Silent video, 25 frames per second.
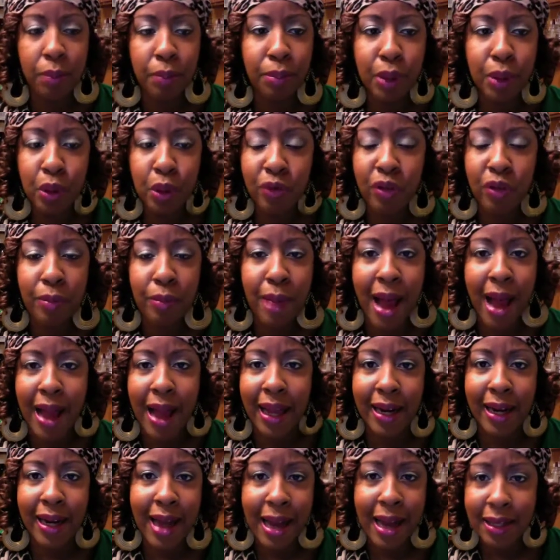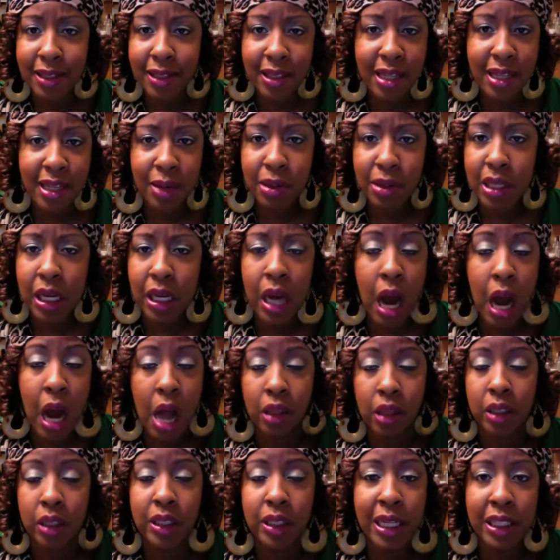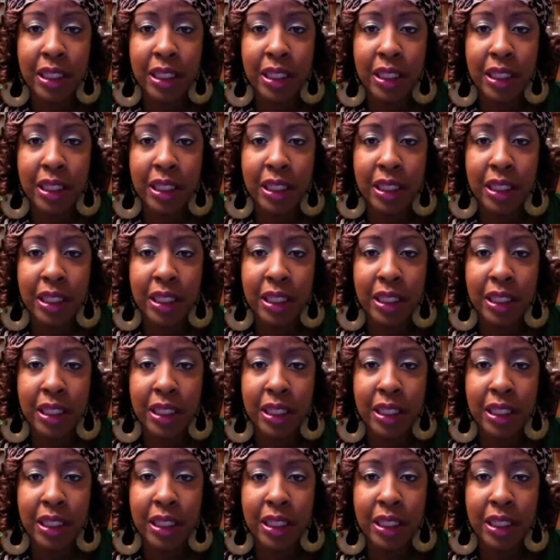blue from MAC, and I had it since I was in college.